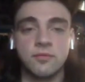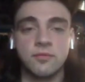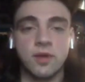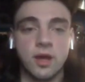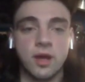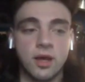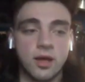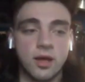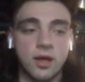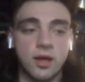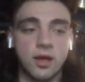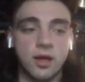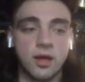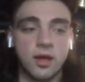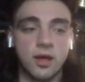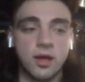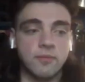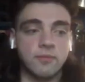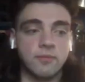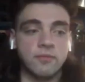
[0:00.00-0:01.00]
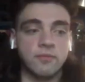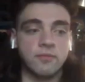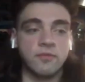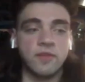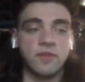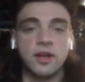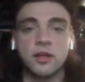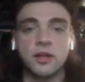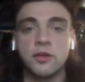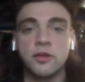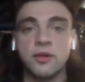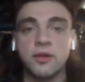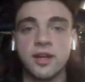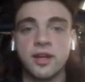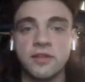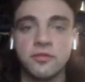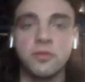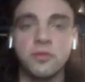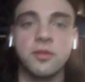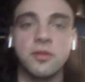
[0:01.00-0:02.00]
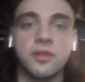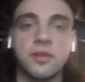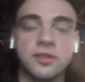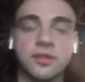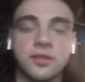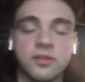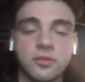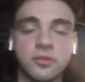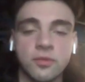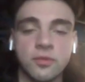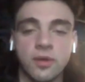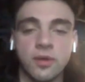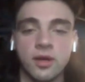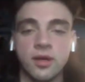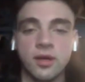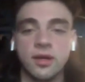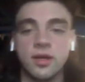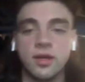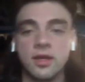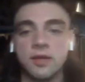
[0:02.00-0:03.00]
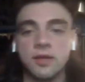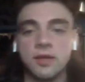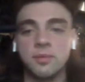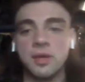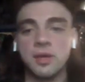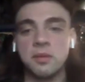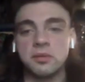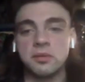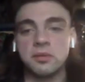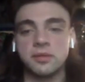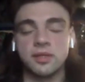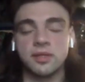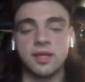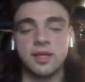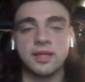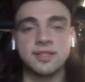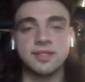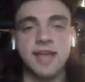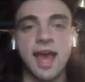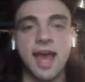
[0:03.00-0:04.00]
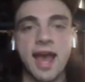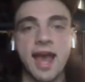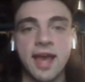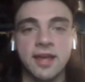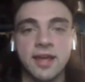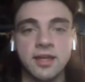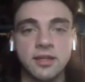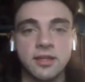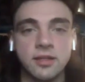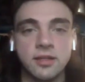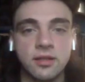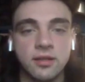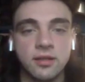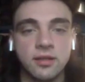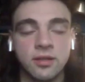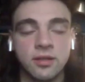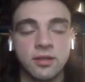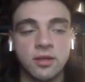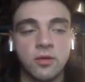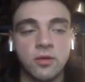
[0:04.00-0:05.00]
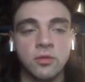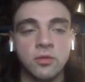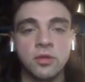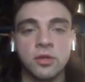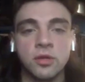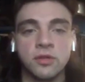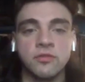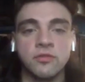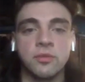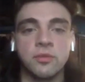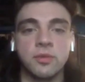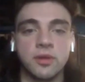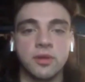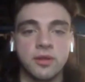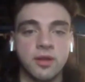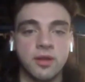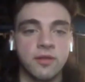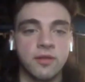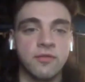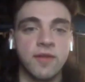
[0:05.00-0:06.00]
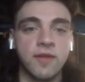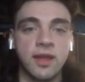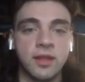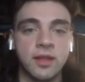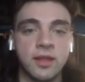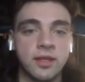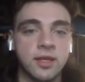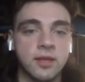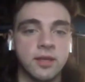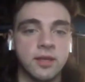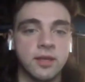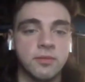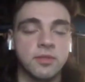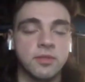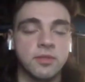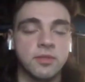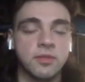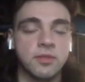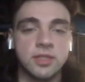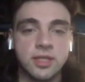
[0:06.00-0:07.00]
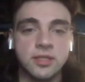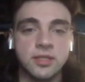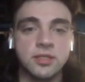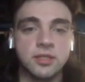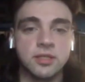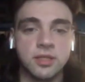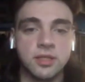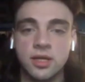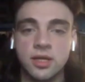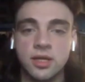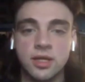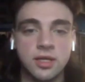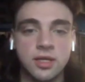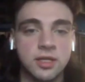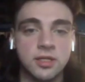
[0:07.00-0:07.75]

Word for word: I'm very grateful to be able to tag and learn from a vet like him, because he is